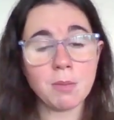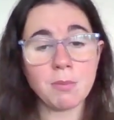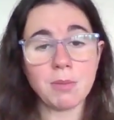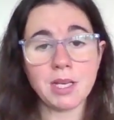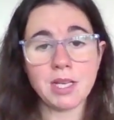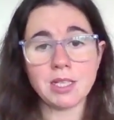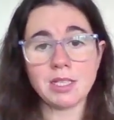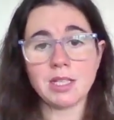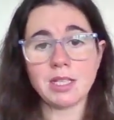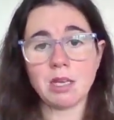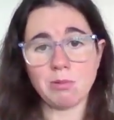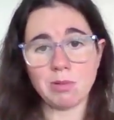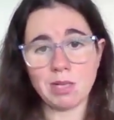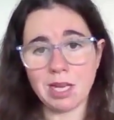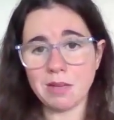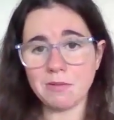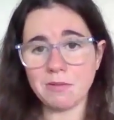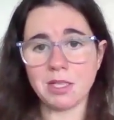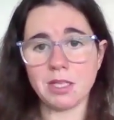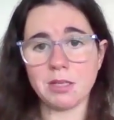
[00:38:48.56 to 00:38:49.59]
because they would
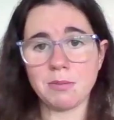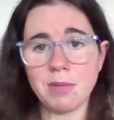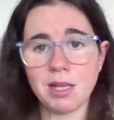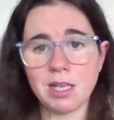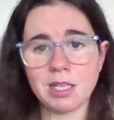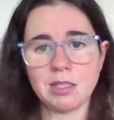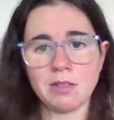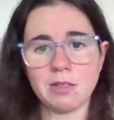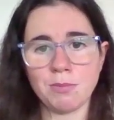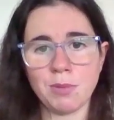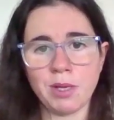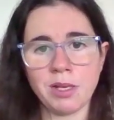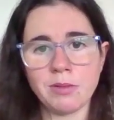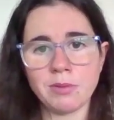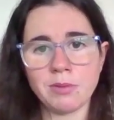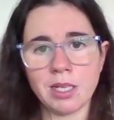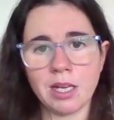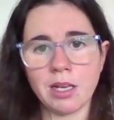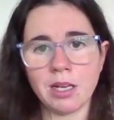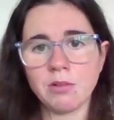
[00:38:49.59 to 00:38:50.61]
have this massive
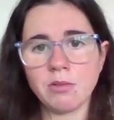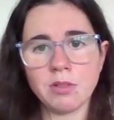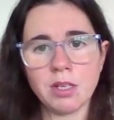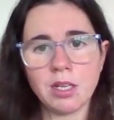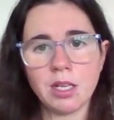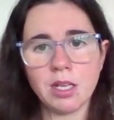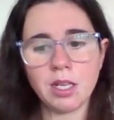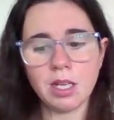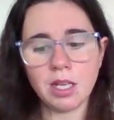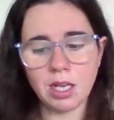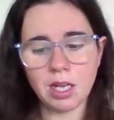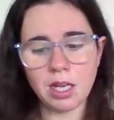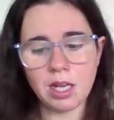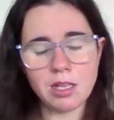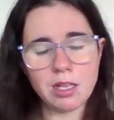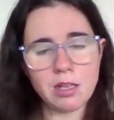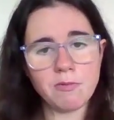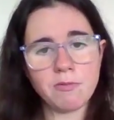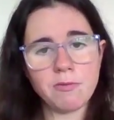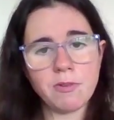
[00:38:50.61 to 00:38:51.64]
meltdown
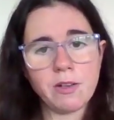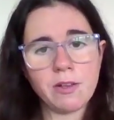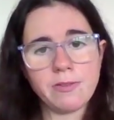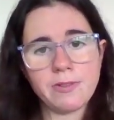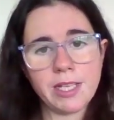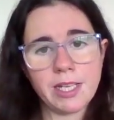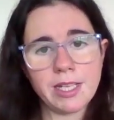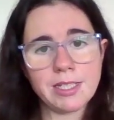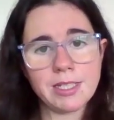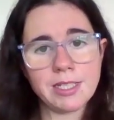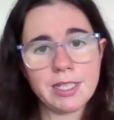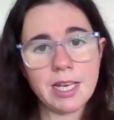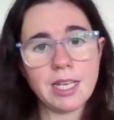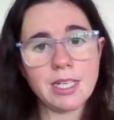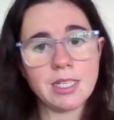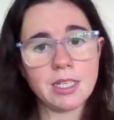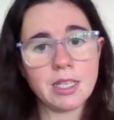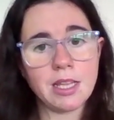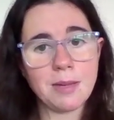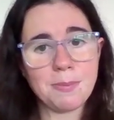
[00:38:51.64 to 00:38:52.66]
and then 5 seconds
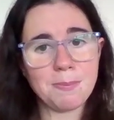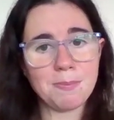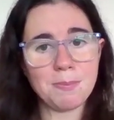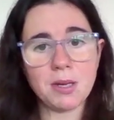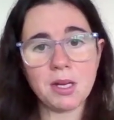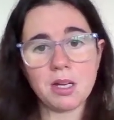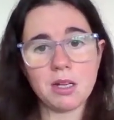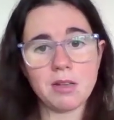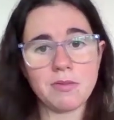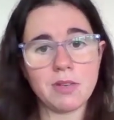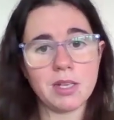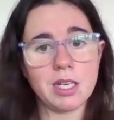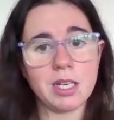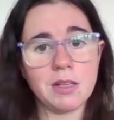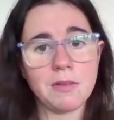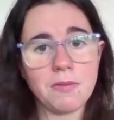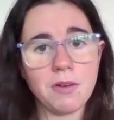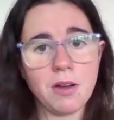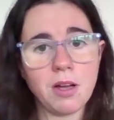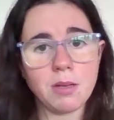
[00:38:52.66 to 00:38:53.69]
later they're
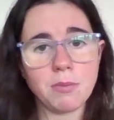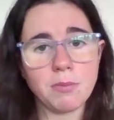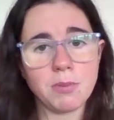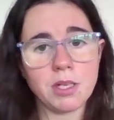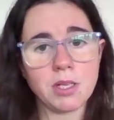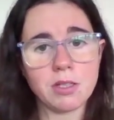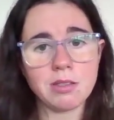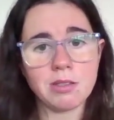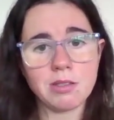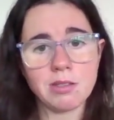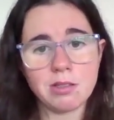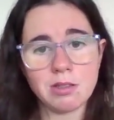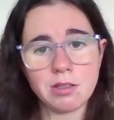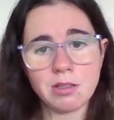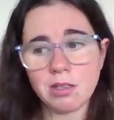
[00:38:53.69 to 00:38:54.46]
perfectly fine because